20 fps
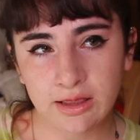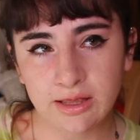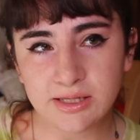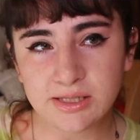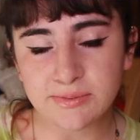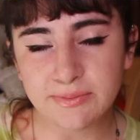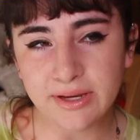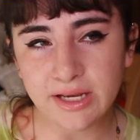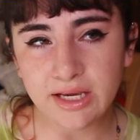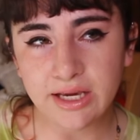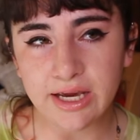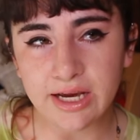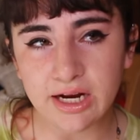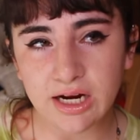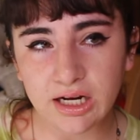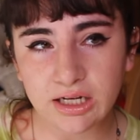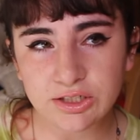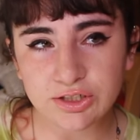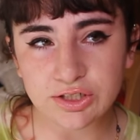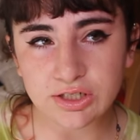this main
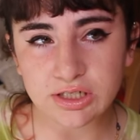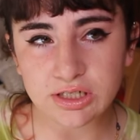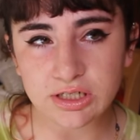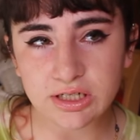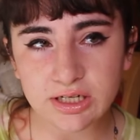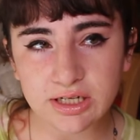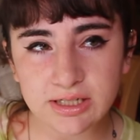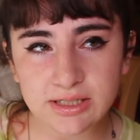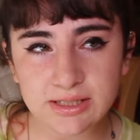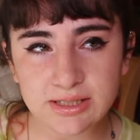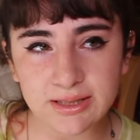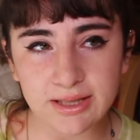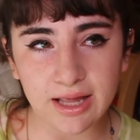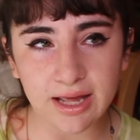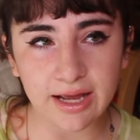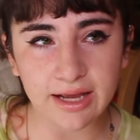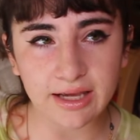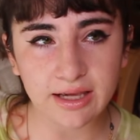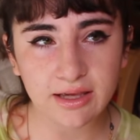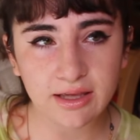character is
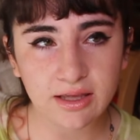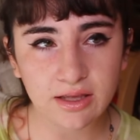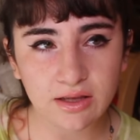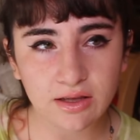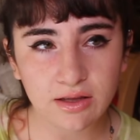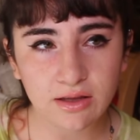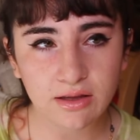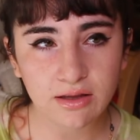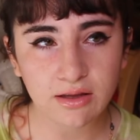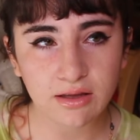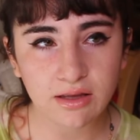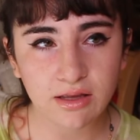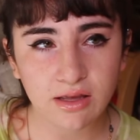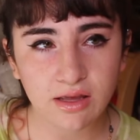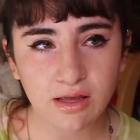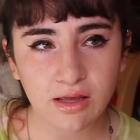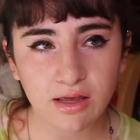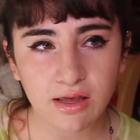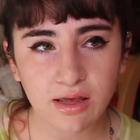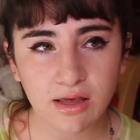like
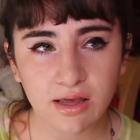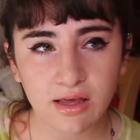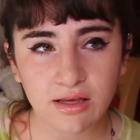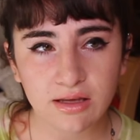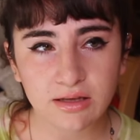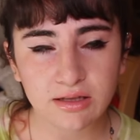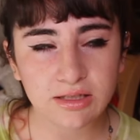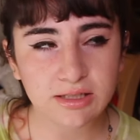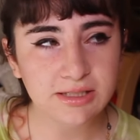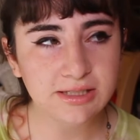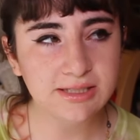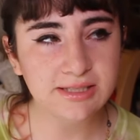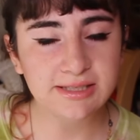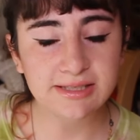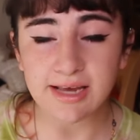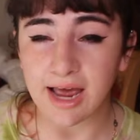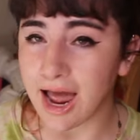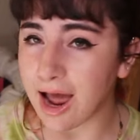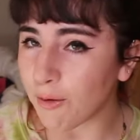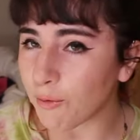
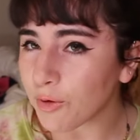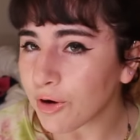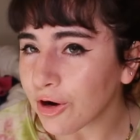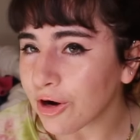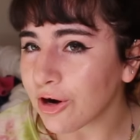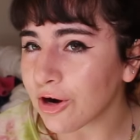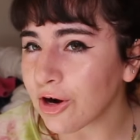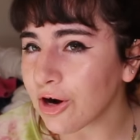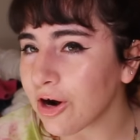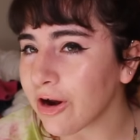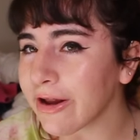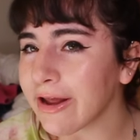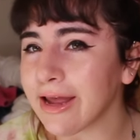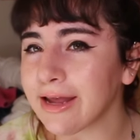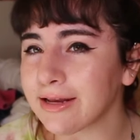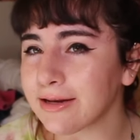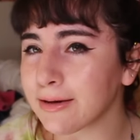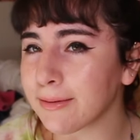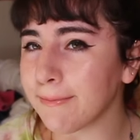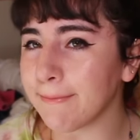sour
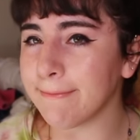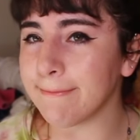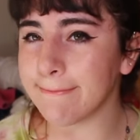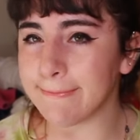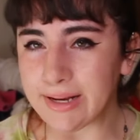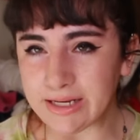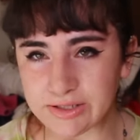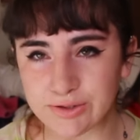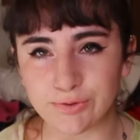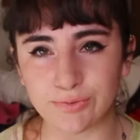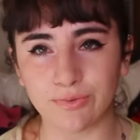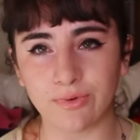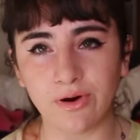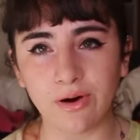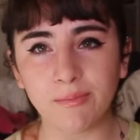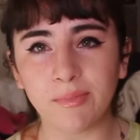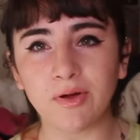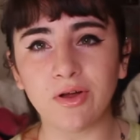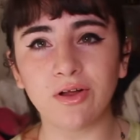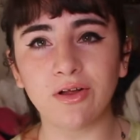and
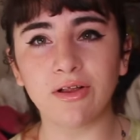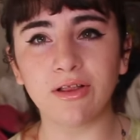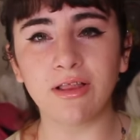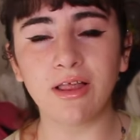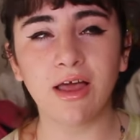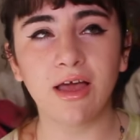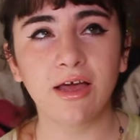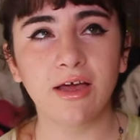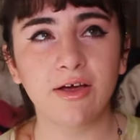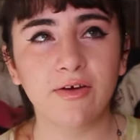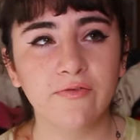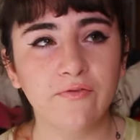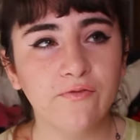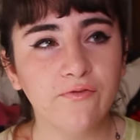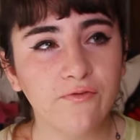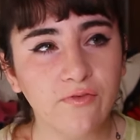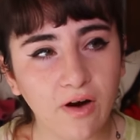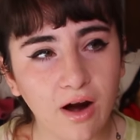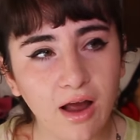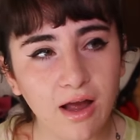miserable
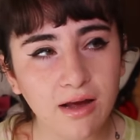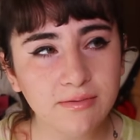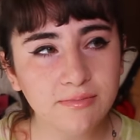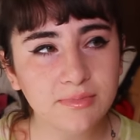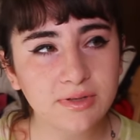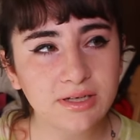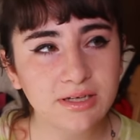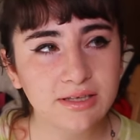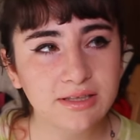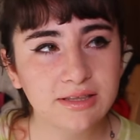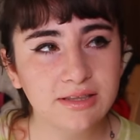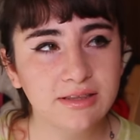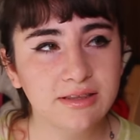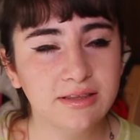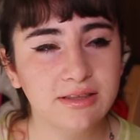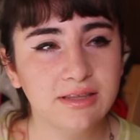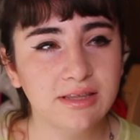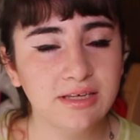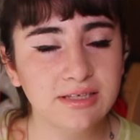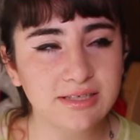from
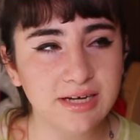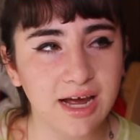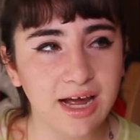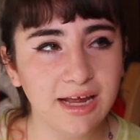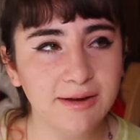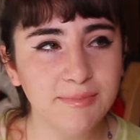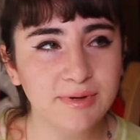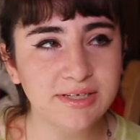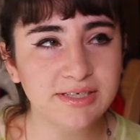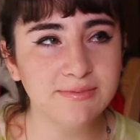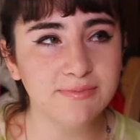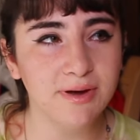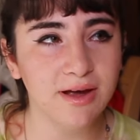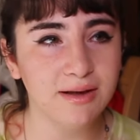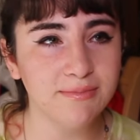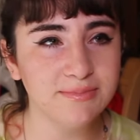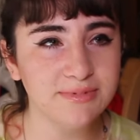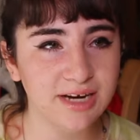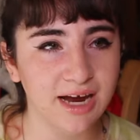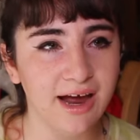the time his
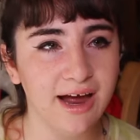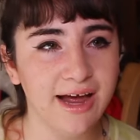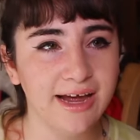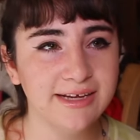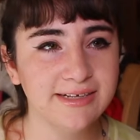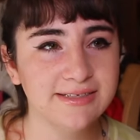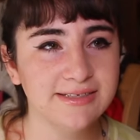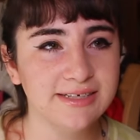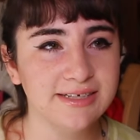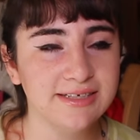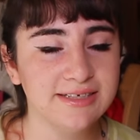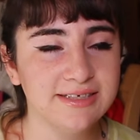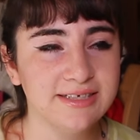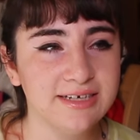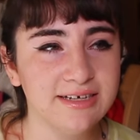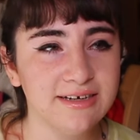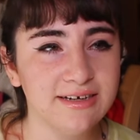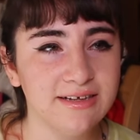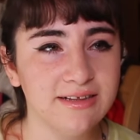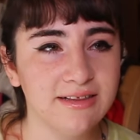mom dies
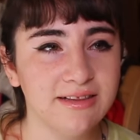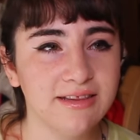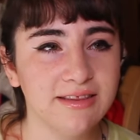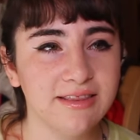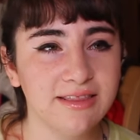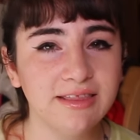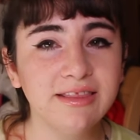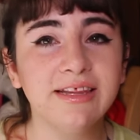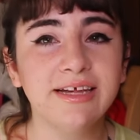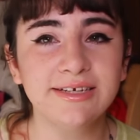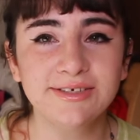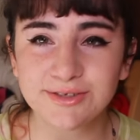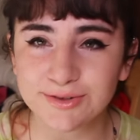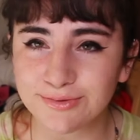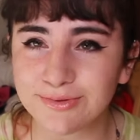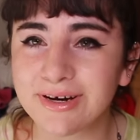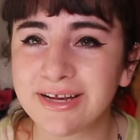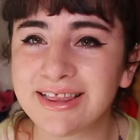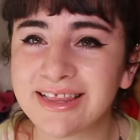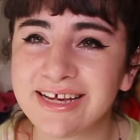until
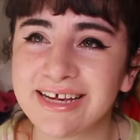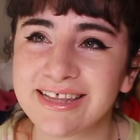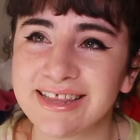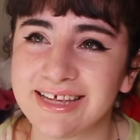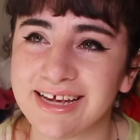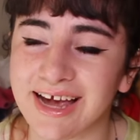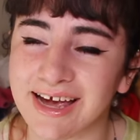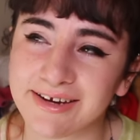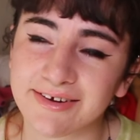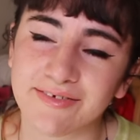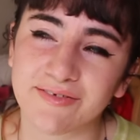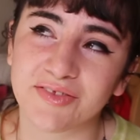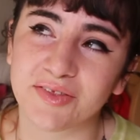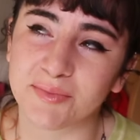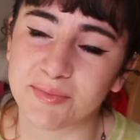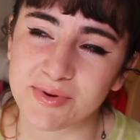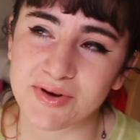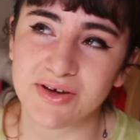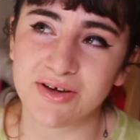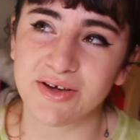literally the end of
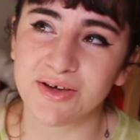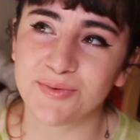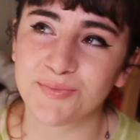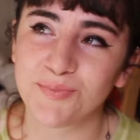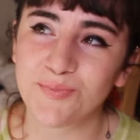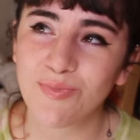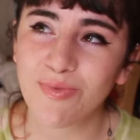the book.